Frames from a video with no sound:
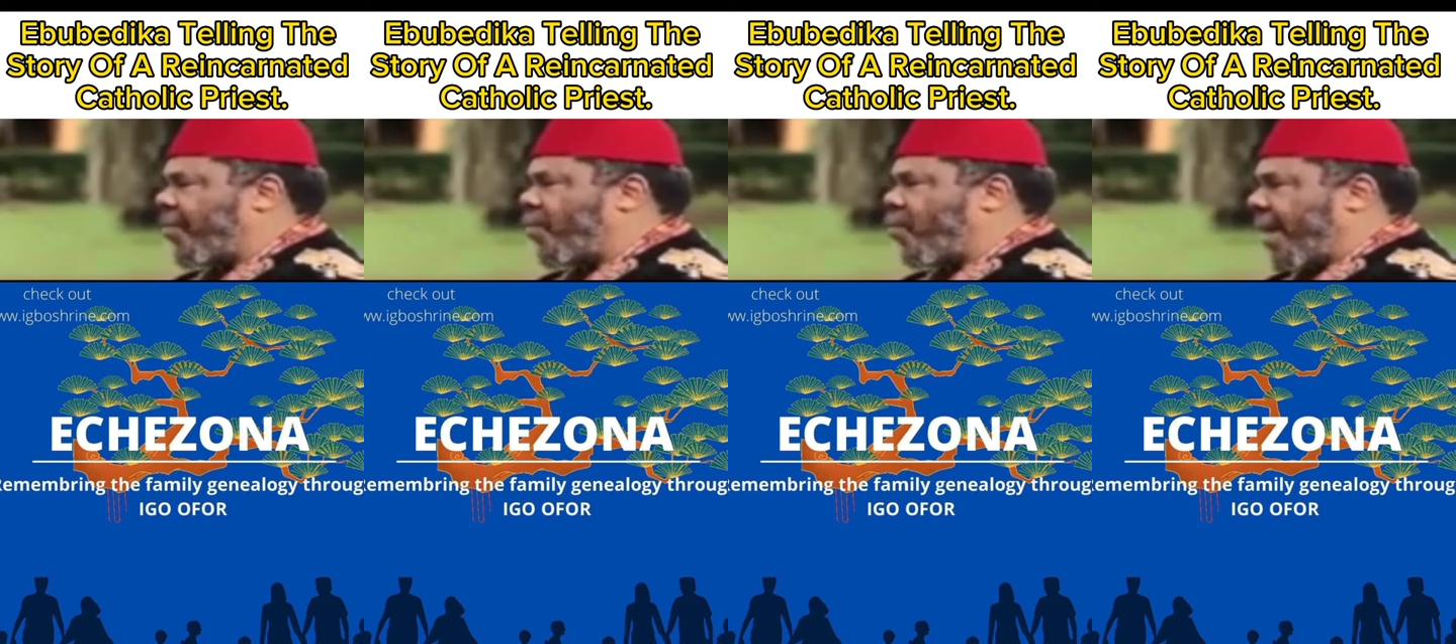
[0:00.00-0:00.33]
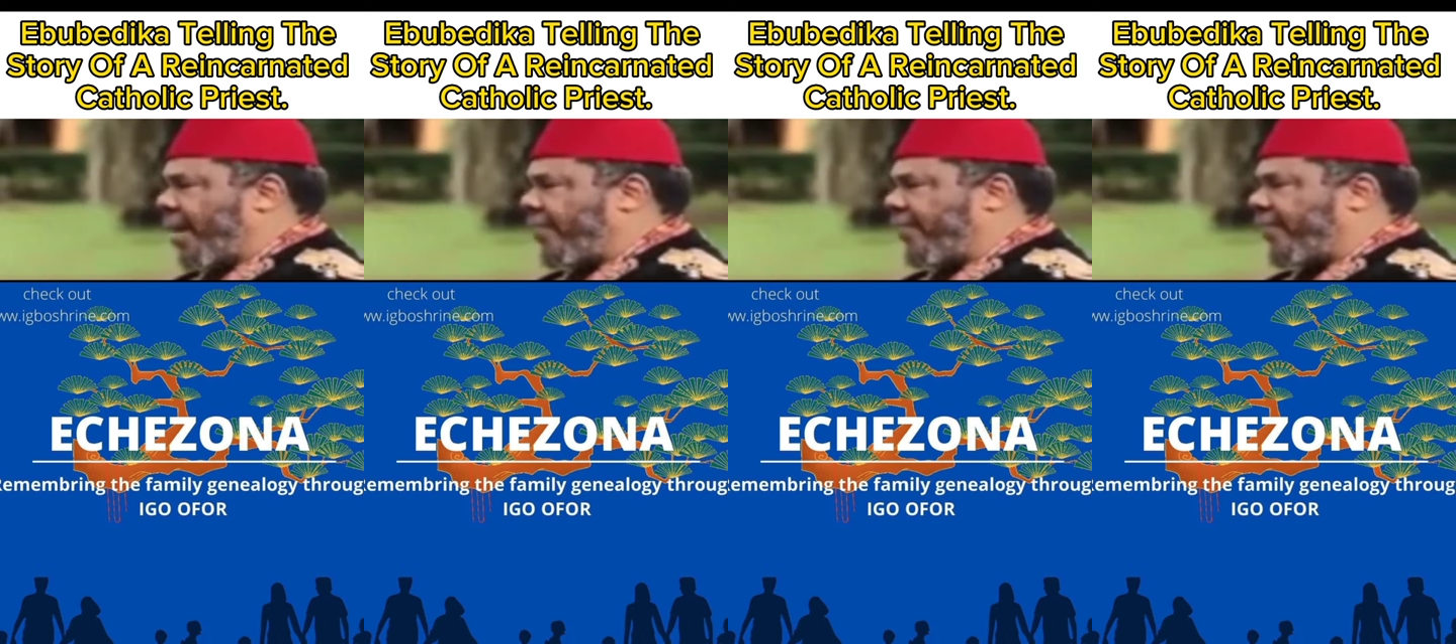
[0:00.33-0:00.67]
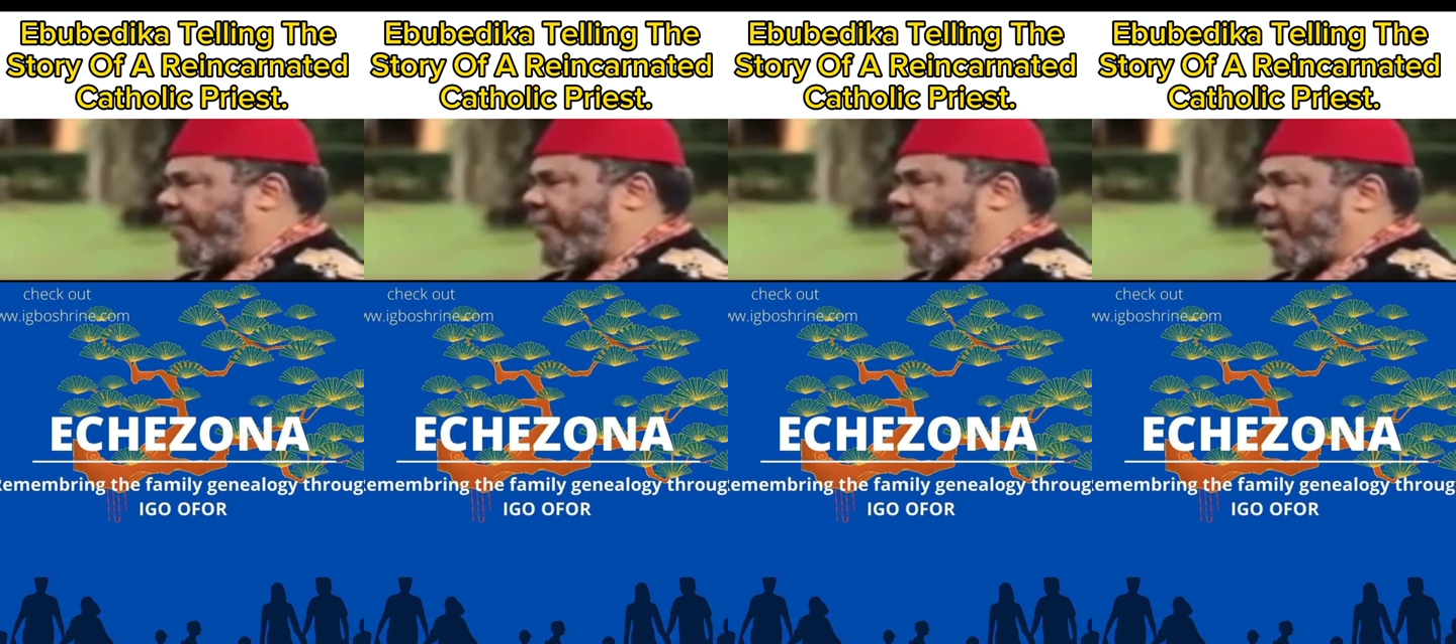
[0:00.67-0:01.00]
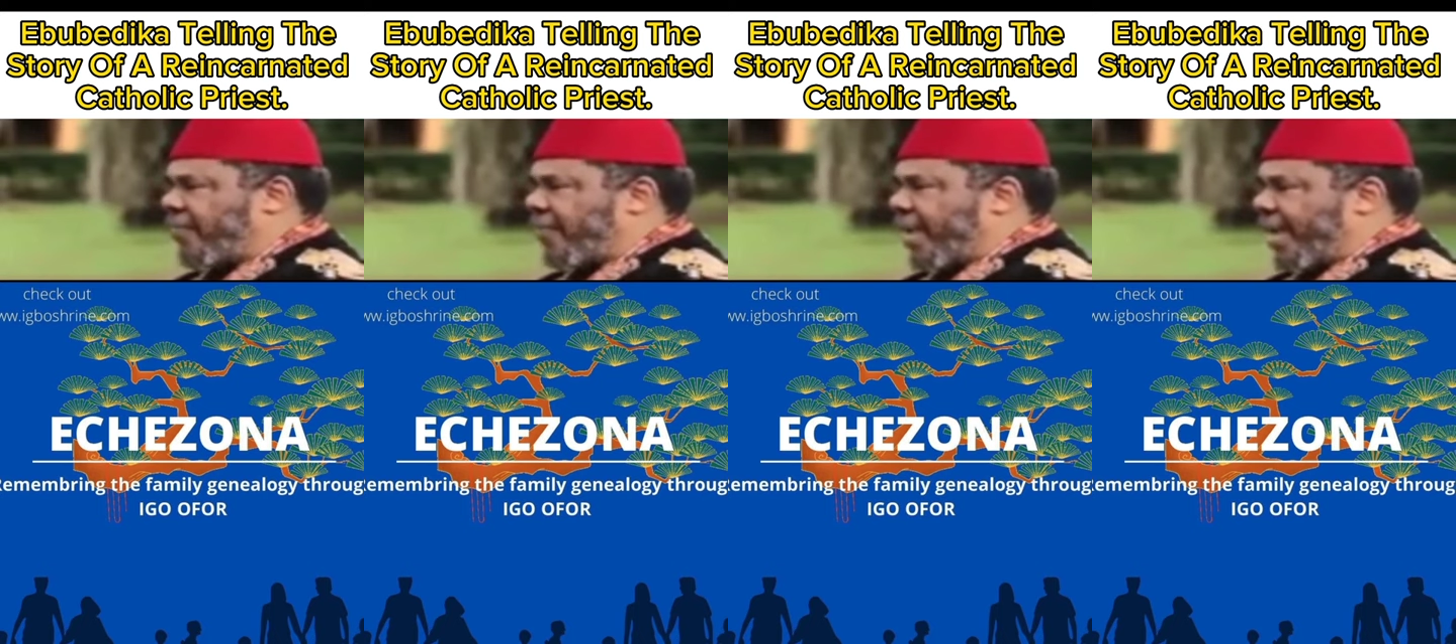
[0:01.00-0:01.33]
with a wave
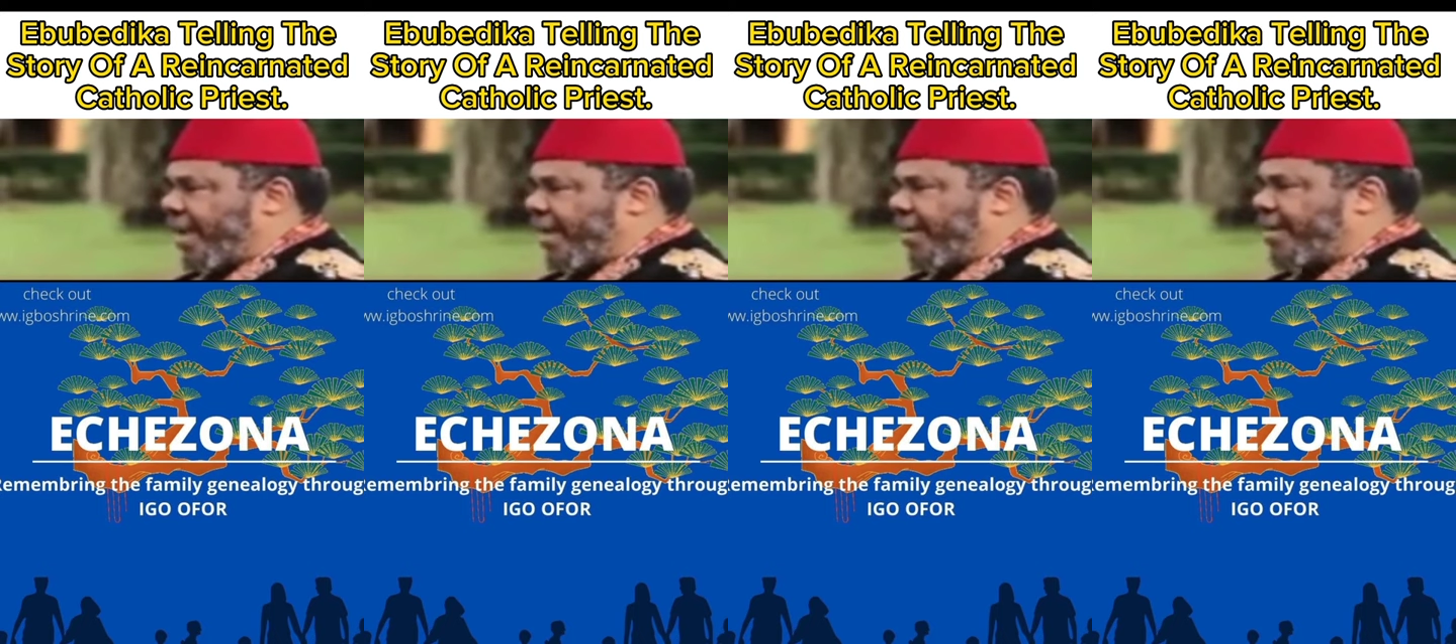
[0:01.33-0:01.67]
of the